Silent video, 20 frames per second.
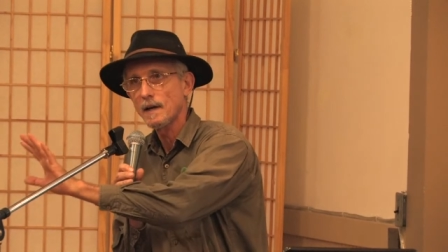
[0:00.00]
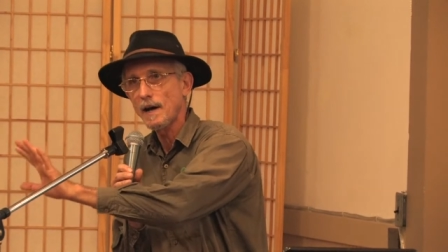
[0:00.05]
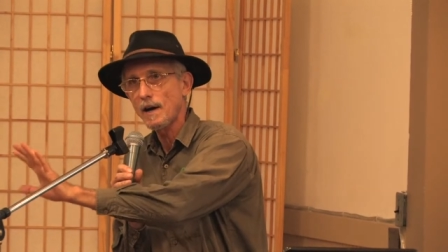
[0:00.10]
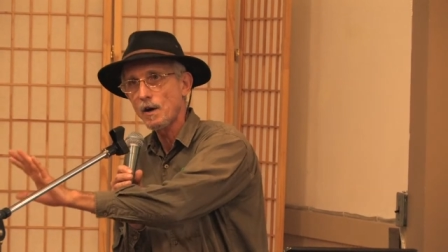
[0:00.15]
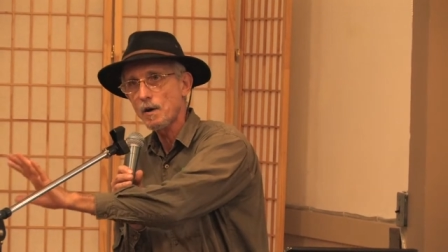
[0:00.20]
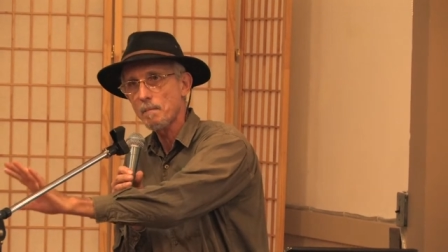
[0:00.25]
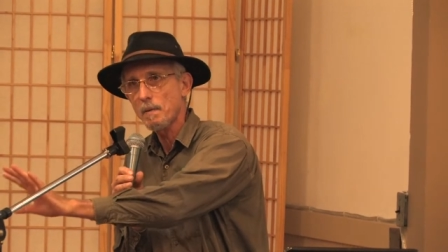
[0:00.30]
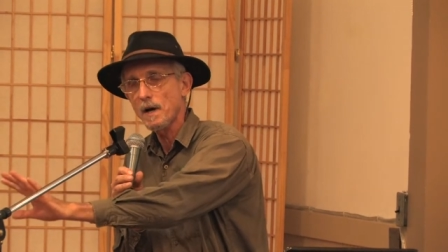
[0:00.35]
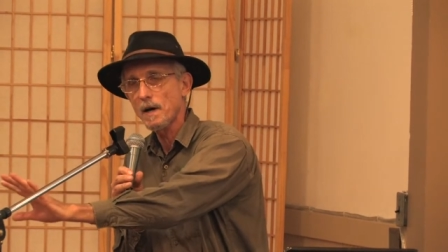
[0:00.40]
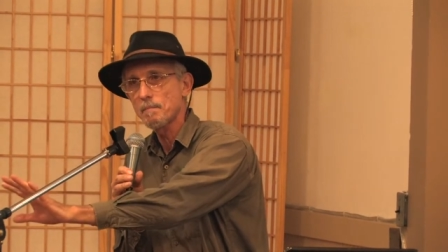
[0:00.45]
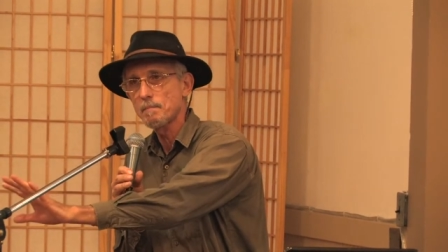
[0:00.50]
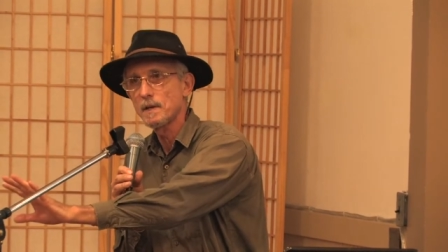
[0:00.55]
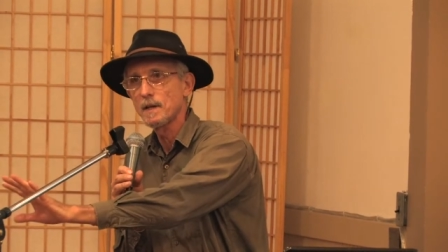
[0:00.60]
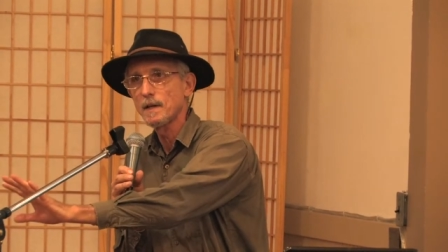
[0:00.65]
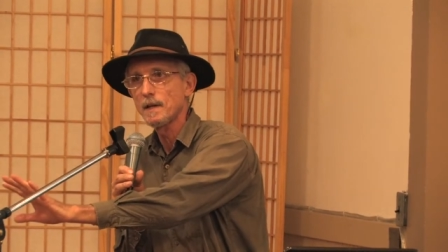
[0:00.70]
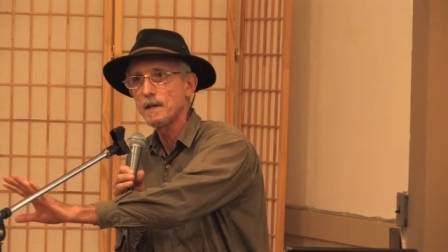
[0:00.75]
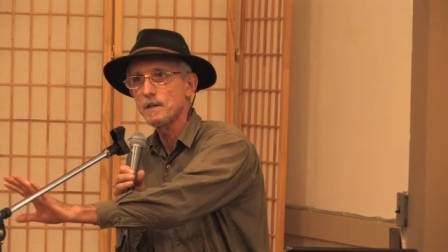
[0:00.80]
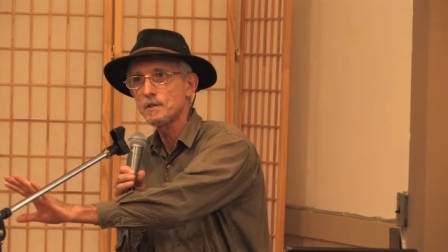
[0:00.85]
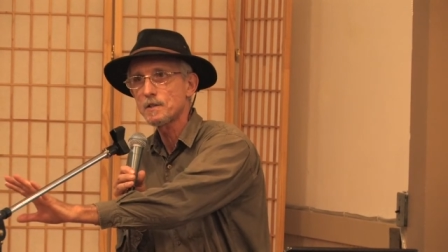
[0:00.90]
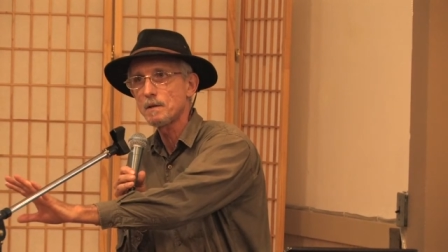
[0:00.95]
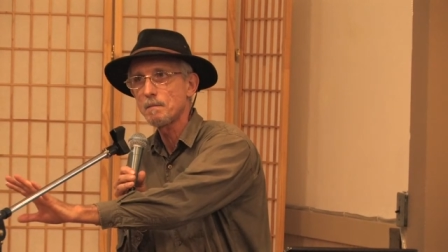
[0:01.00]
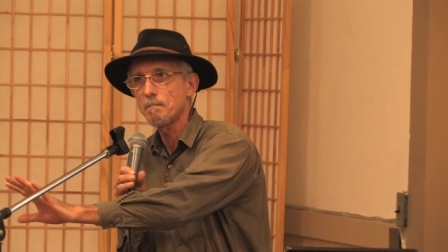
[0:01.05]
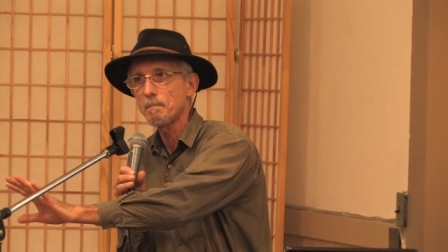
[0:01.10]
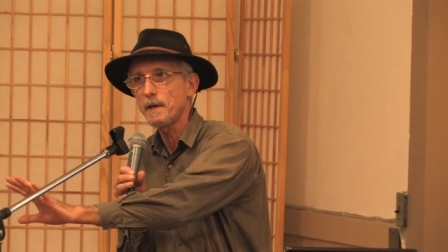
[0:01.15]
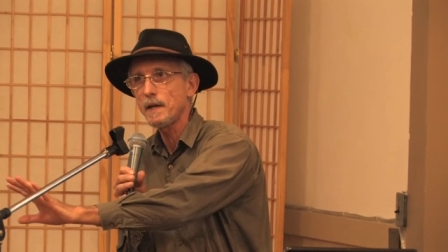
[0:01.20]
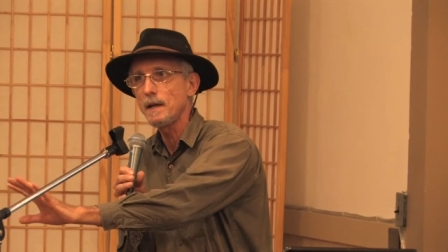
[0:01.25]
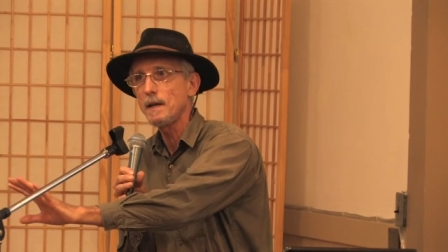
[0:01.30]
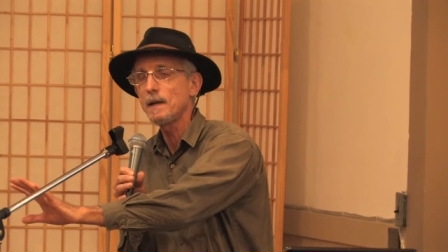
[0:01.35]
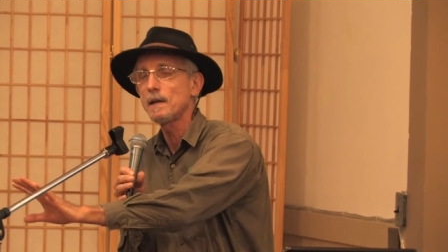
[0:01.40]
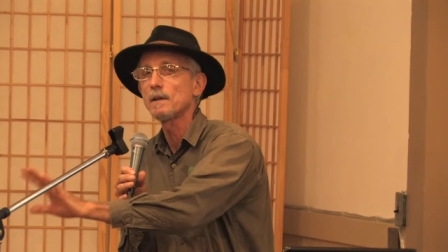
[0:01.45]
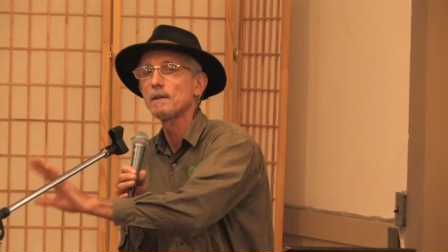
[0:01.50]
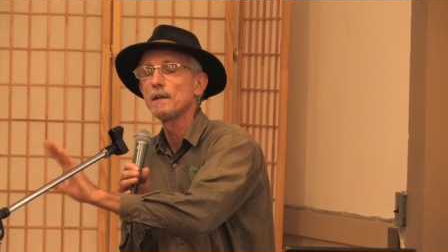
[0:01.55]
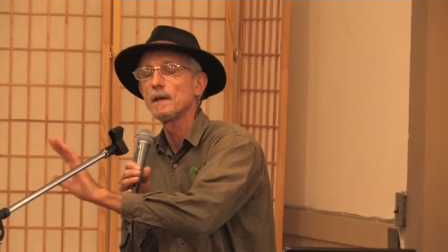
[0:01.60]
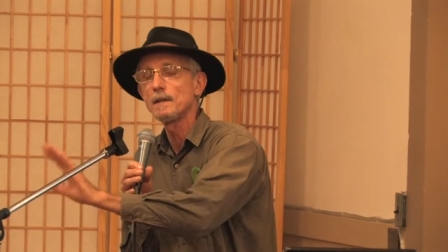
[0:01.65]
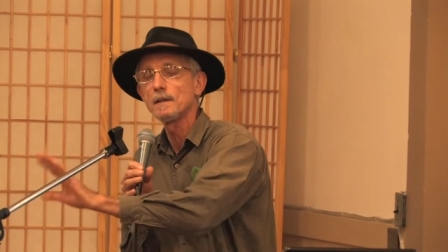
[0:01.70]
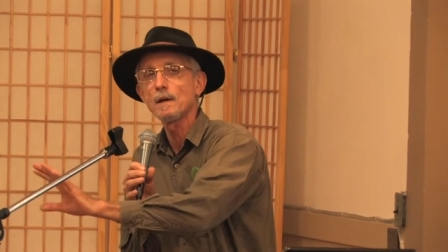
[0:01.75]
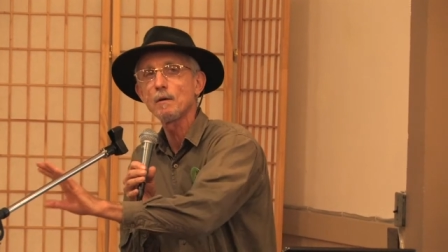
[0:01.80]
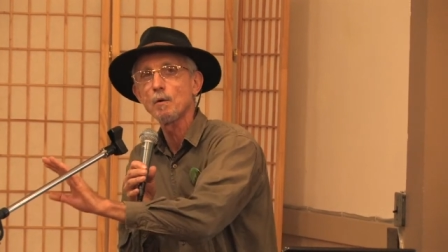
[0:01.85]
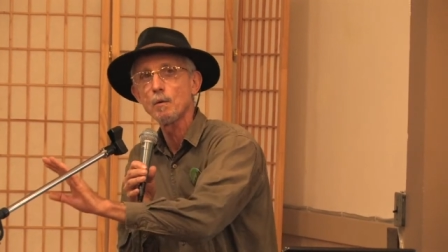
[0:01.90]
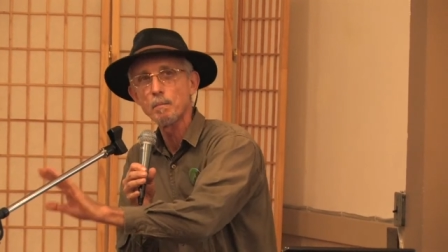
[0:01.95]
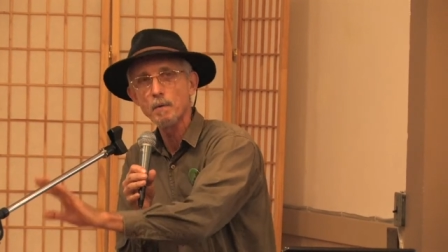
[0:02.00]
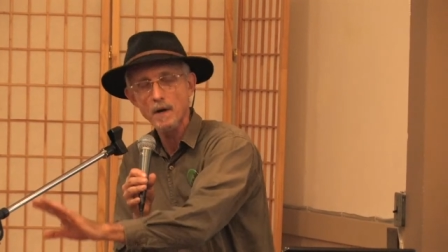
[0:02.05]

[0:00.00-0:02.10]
our population peak, then they will